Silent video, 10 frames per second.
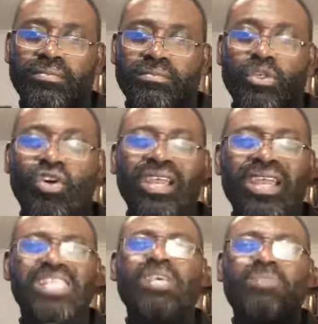Because
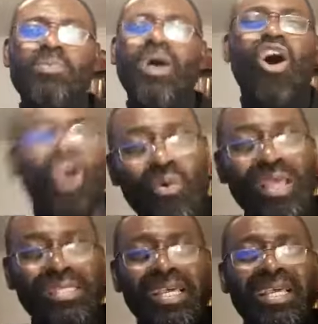lazy people are
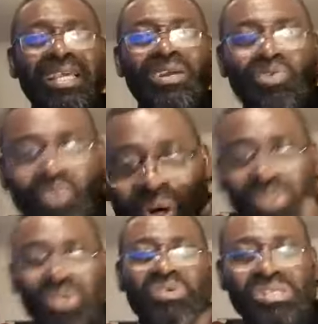always want
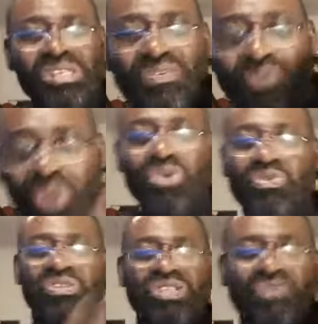to receive. They
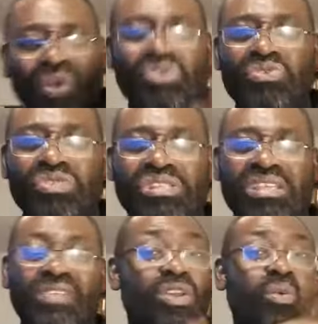
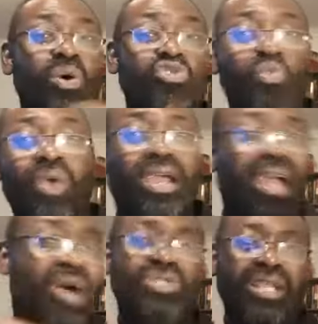don't want to work
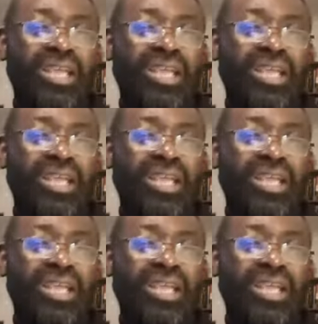out and